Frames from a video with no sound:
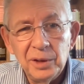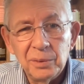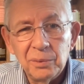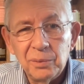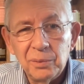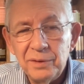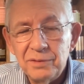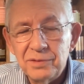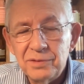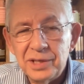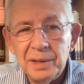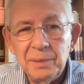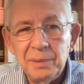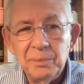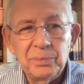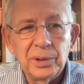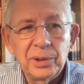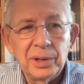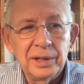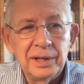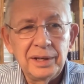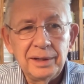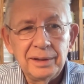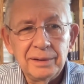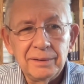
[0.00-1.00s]
We've seen
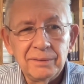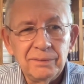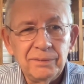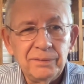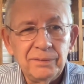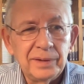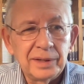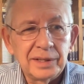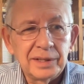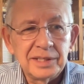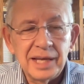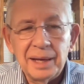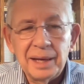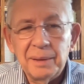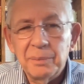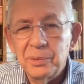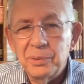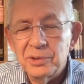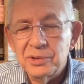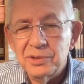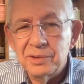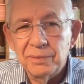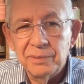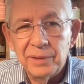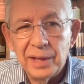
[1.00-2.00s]
plenty of
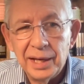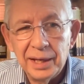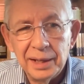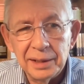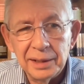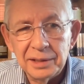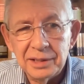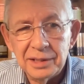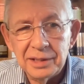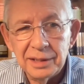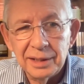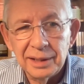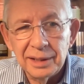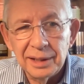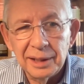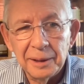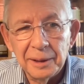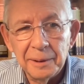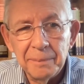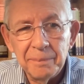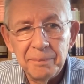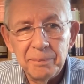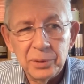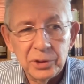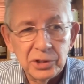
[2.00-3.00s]
examples of that,
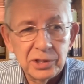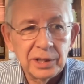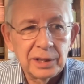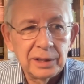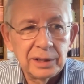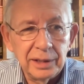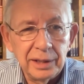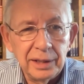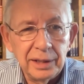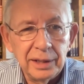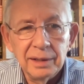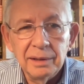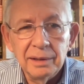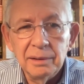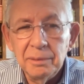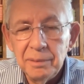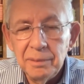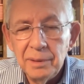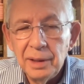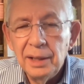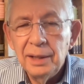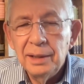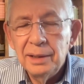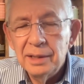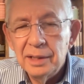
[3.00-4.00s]
particularly in
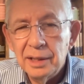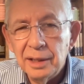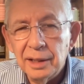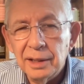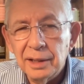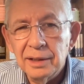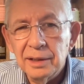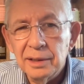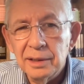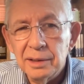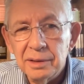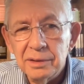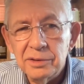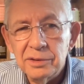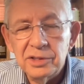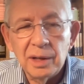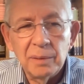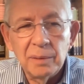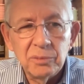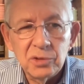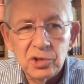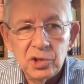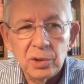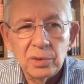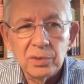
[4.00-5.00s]

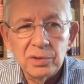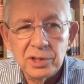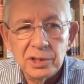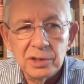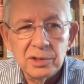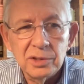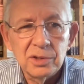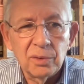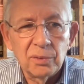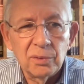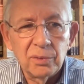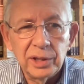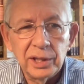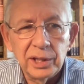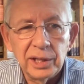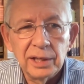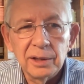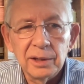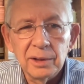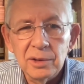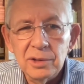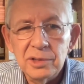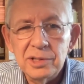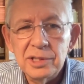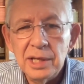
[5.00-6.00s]
some churches over the
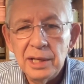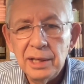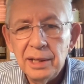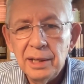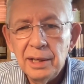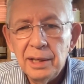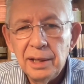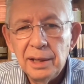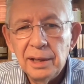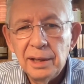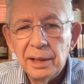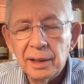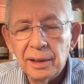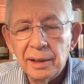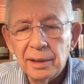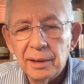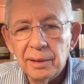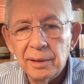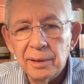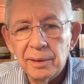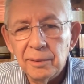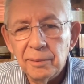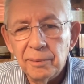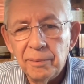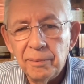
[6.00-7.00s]
years,
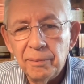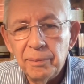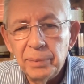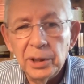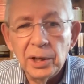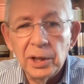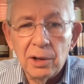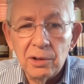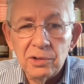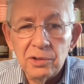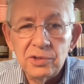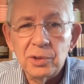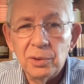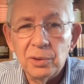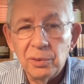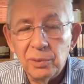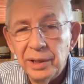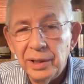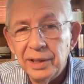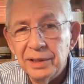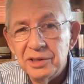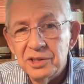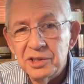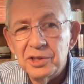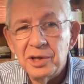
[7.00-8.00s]
but also
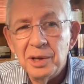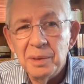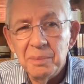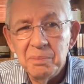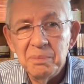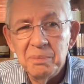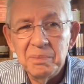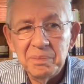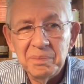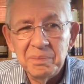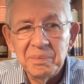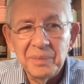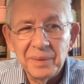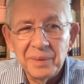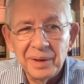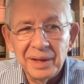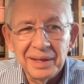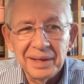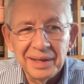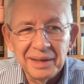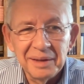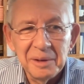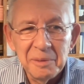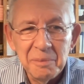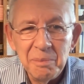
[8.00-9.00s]
in some
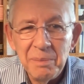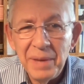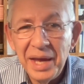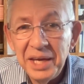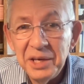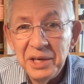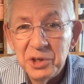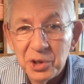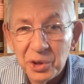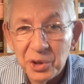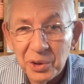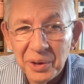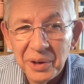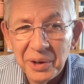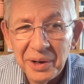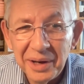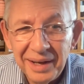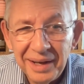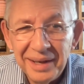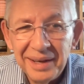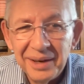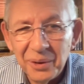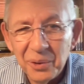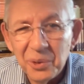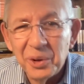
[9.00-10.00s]
major
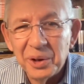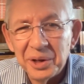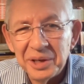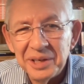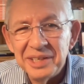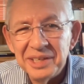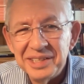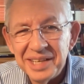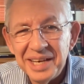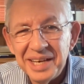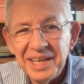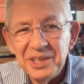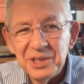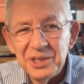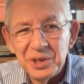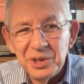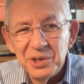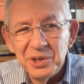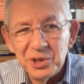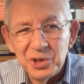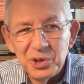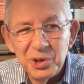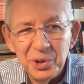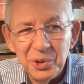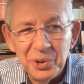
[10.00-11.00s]

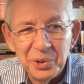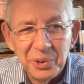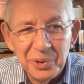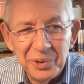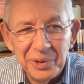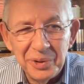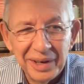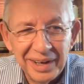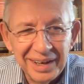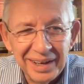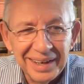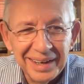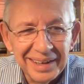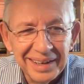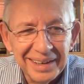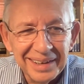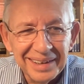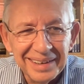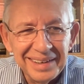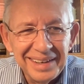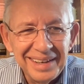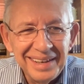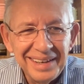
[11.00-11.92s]
organizations too. I